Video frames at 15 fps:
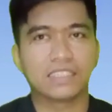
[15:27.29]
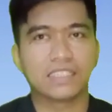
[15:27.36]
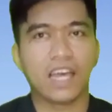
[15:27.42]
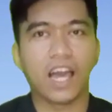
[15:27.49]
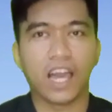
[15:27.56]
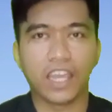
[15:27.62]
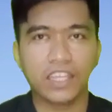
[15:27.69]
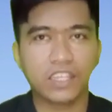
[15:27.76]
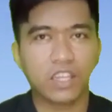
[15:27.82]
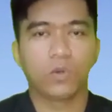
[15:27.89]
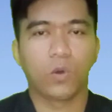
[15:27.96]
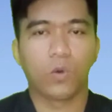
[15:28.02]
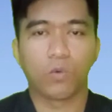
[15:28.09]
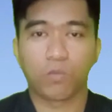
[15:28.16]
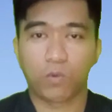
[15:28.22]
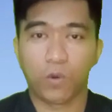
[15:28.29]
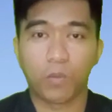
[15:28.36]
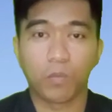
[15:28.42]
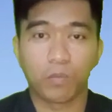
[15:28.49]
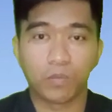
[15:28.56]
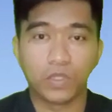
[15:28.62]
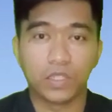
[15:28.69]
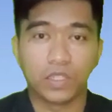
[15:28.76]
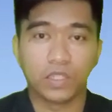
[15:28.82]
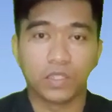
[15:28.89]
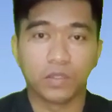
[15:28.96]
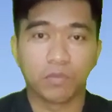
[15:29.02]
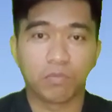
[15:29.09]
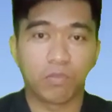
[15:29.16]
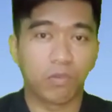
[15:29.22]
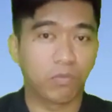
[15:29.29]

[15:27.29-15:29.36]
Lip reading: side or from the